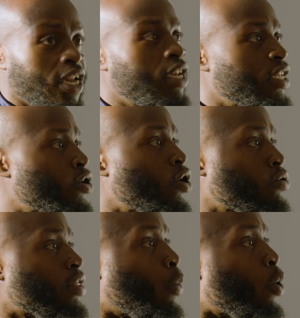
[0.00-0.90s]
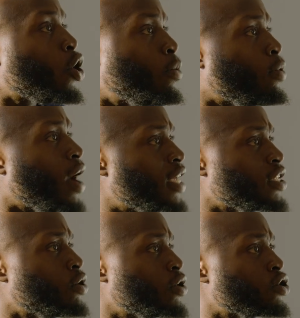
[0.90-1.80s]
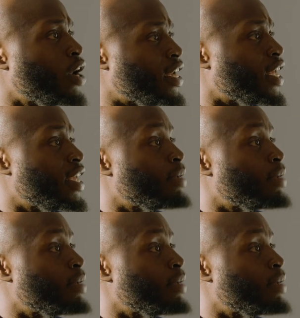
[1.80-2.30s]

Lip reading: clearly, they're workable guys. It's not like they're